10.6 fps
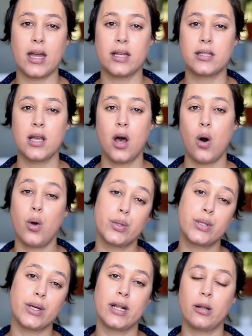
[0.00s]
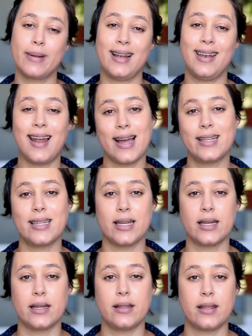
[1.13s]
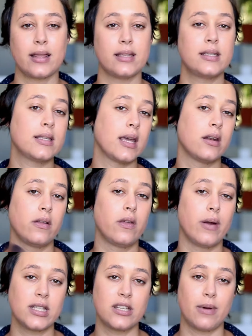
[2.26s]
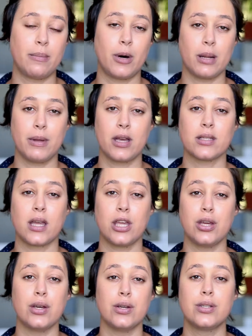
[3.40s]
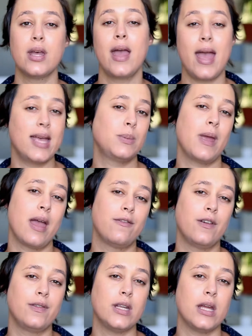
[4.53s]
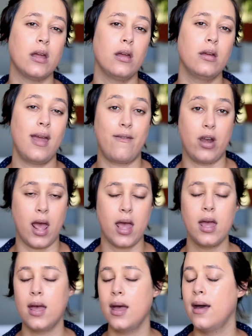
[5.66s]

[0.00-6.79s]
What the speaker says: is also a little bit lighter than the skin on the rest of my body because I use SPF 50 every day.